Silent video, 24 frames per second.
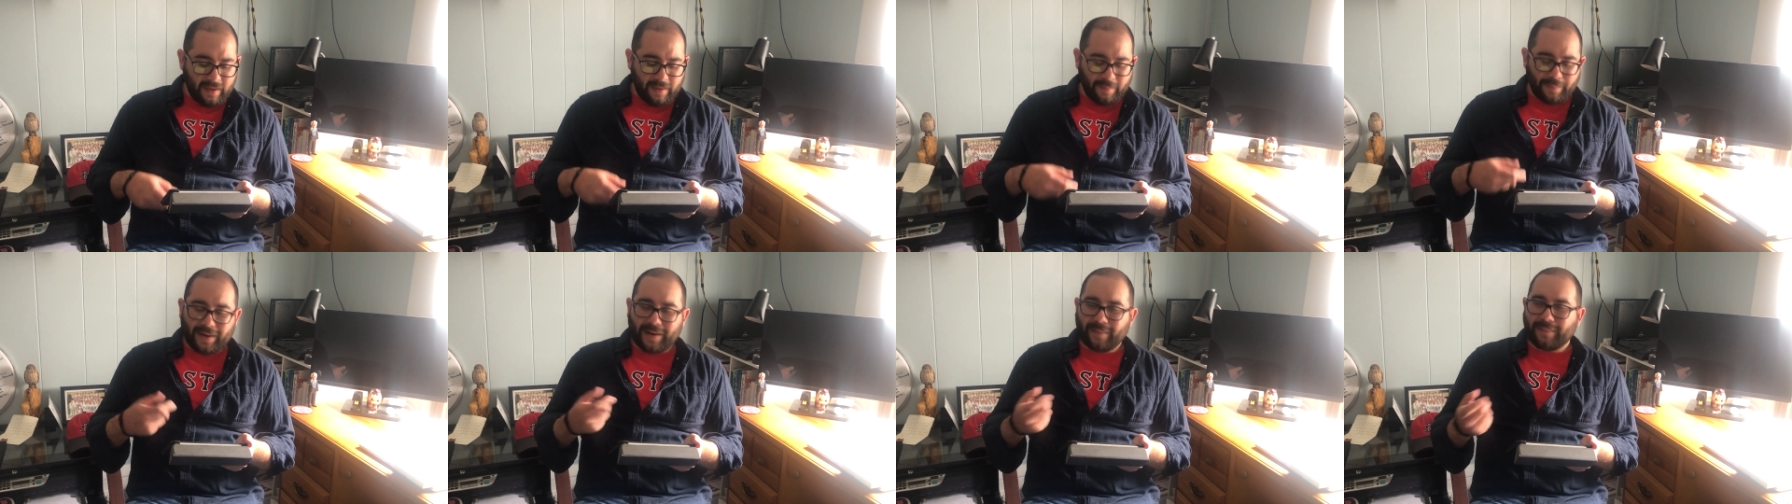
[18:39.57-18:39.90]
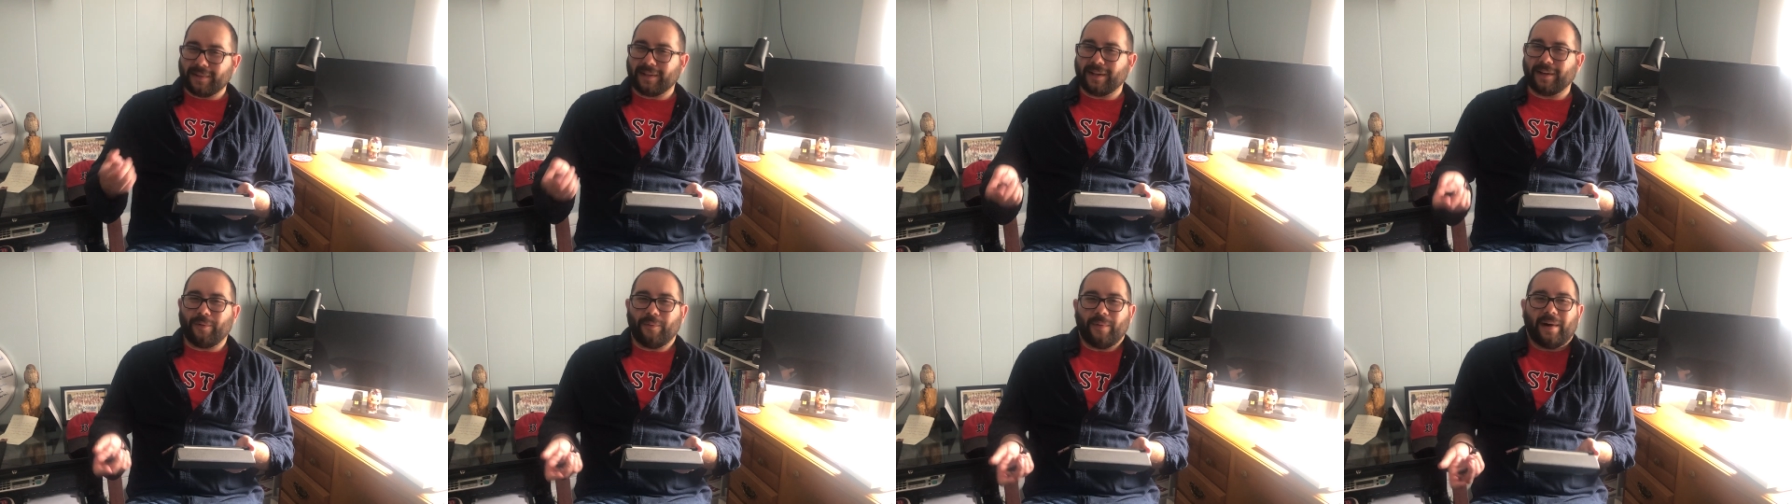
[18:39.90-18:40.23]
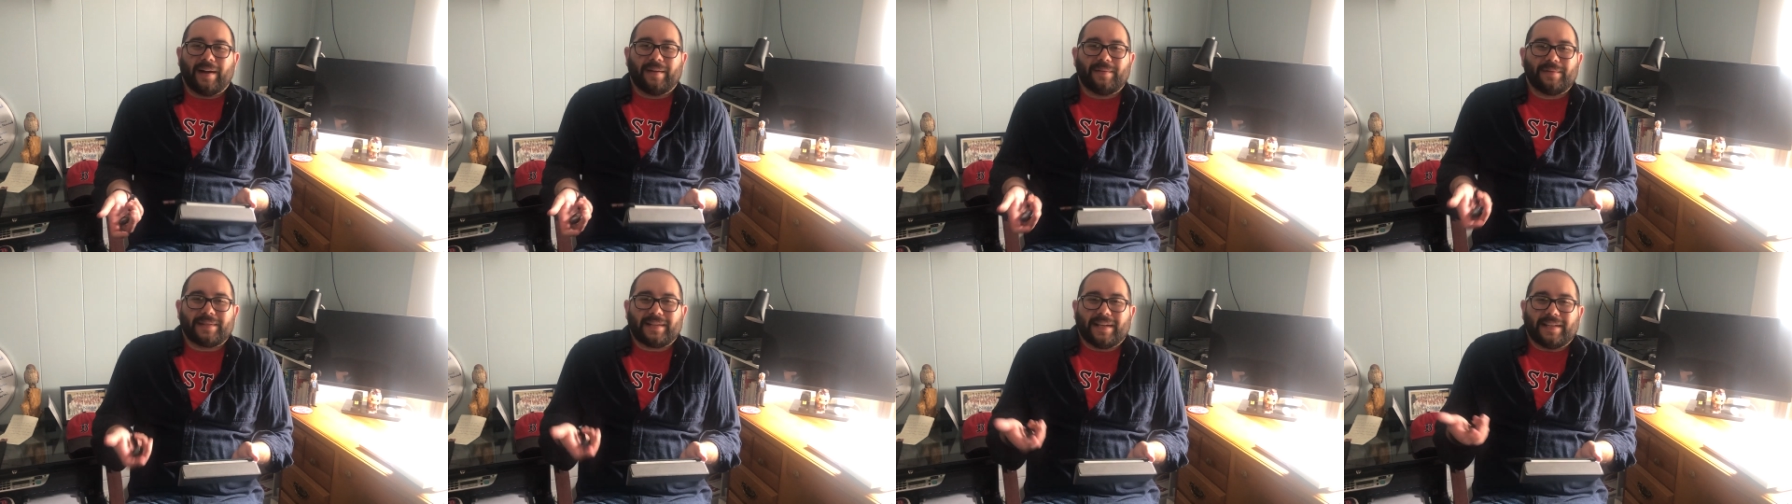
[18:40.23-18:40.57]
But I'll be like,
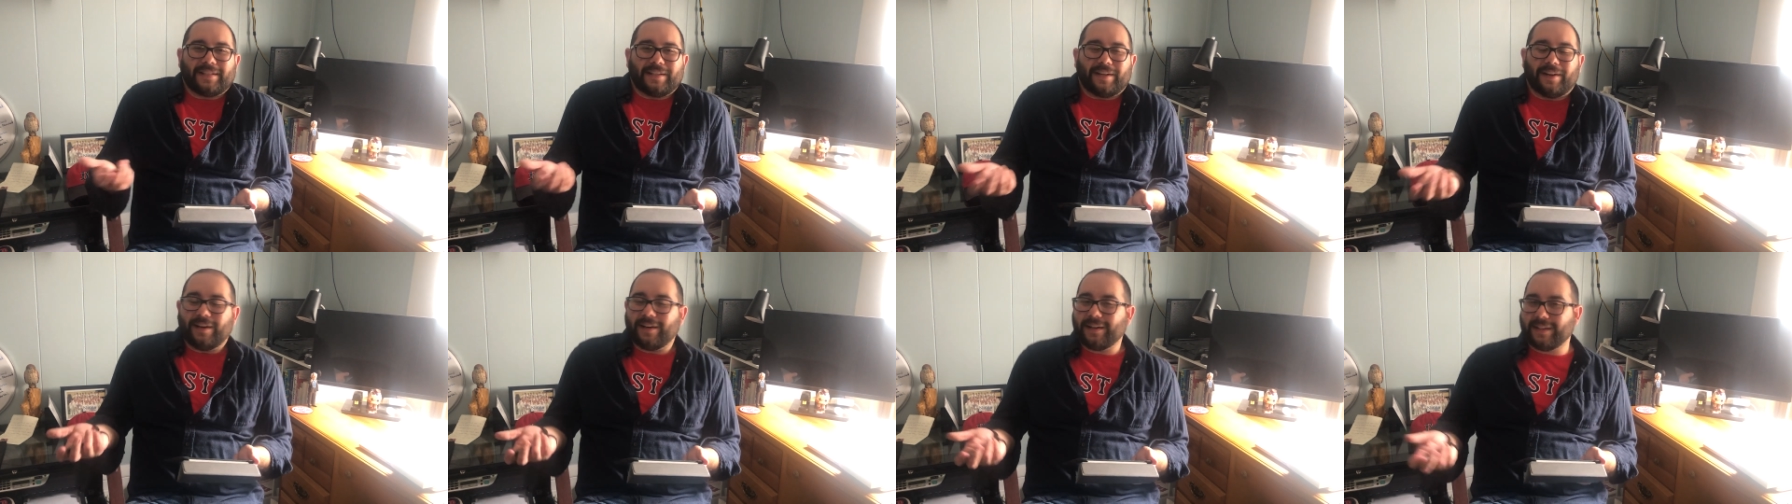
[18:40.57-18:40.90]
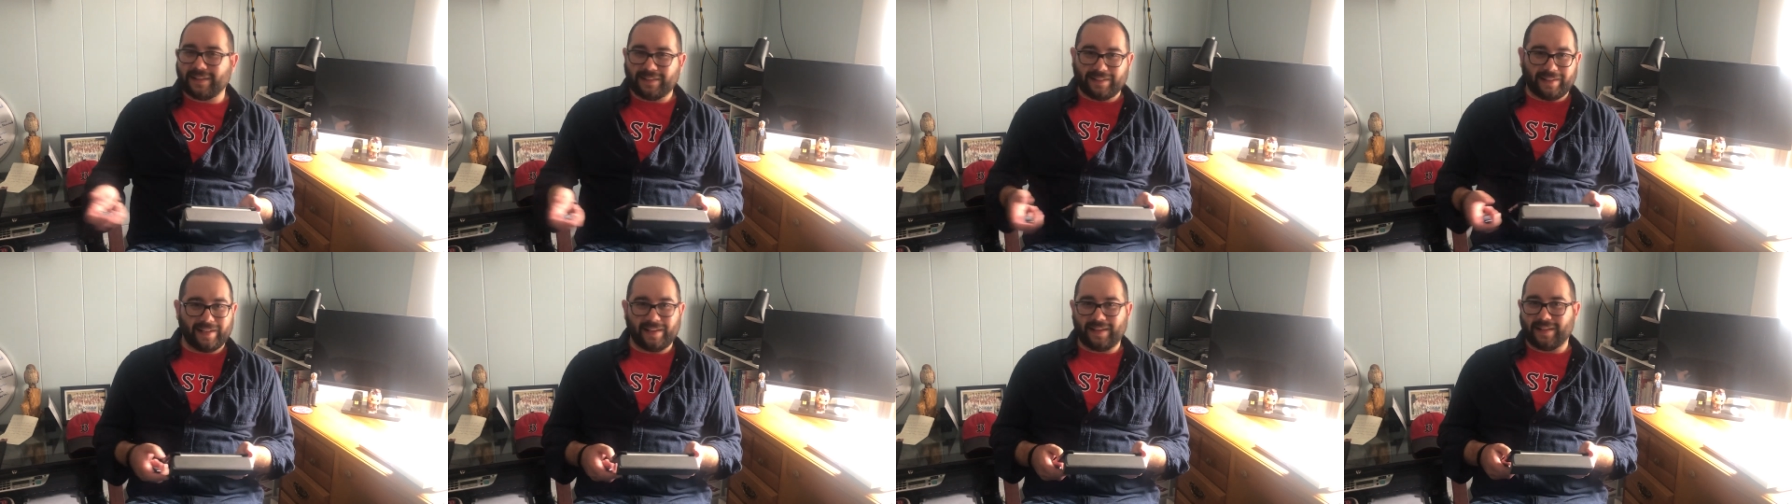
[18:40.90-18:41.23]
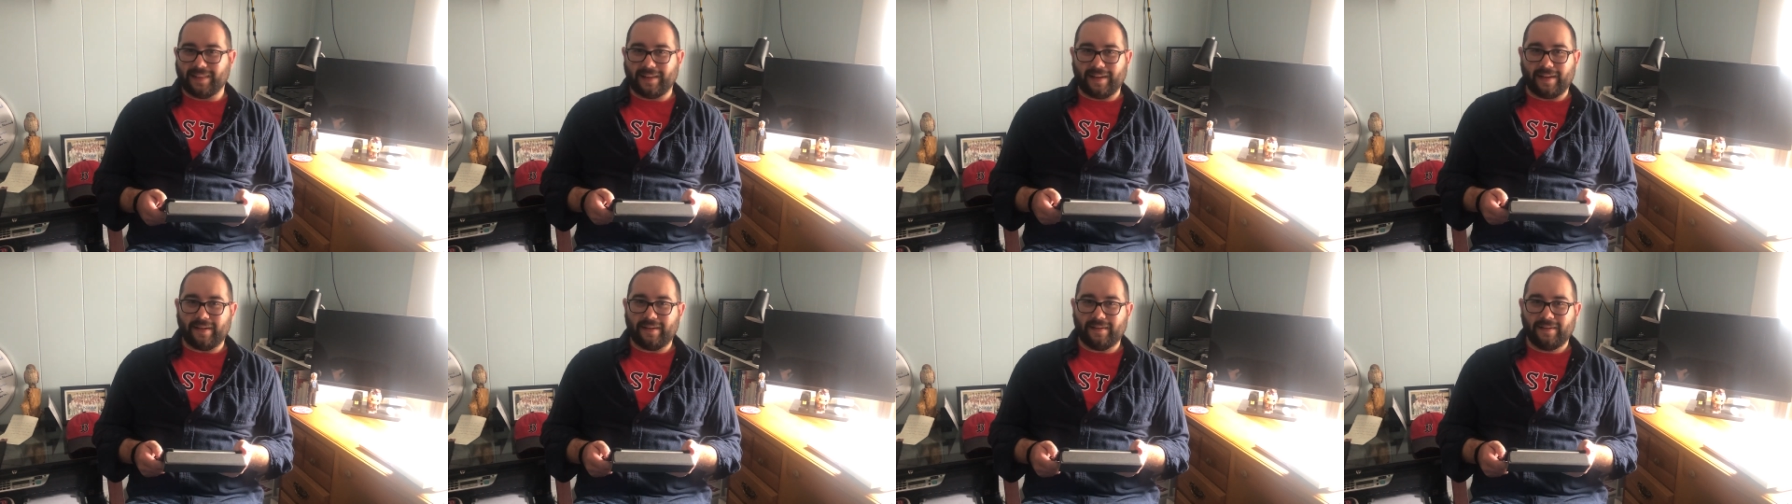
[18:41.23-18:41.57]
why was I talking like
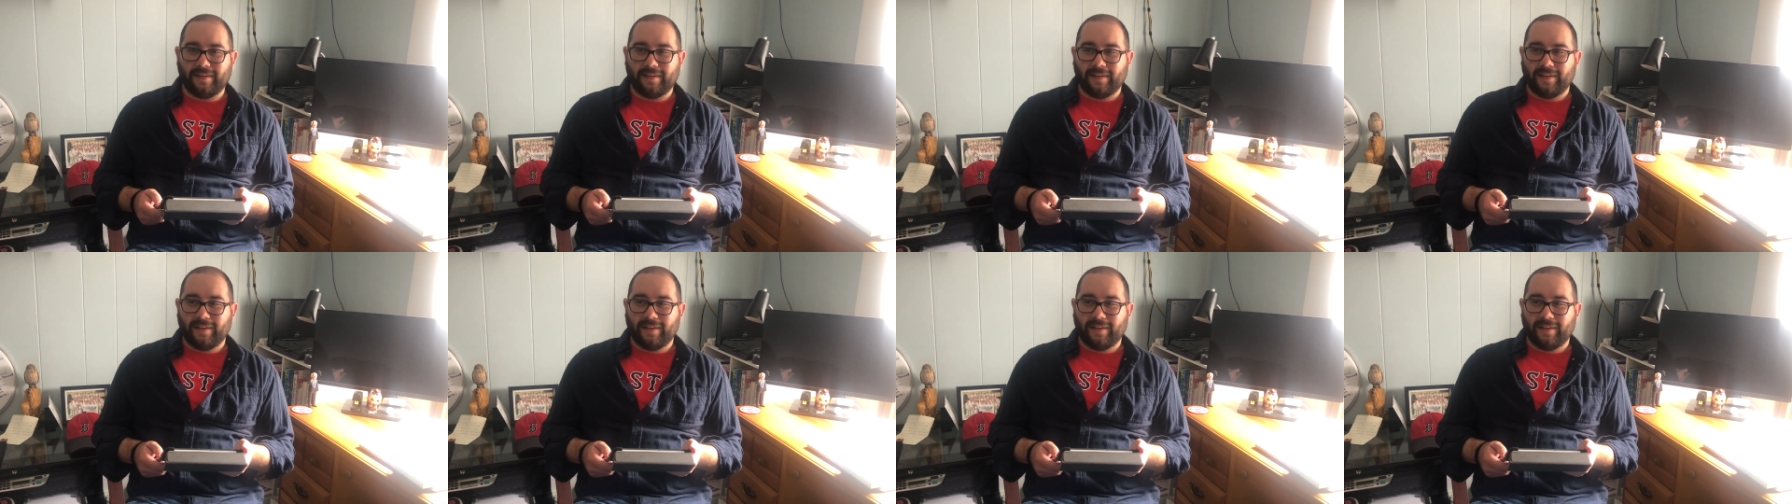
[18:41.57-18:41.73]
that?